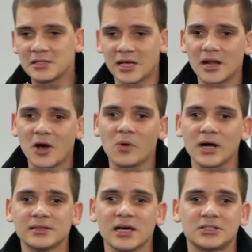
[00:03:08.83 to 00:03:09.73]
then I
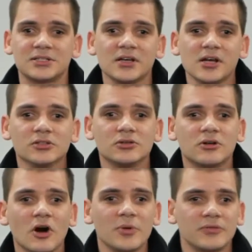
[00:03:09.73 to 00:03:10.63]
want us to
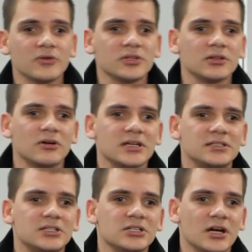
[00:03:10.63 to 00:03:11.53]
go before the Lord as
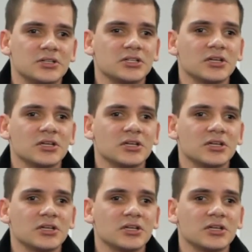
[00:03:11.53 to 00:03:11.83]
a church.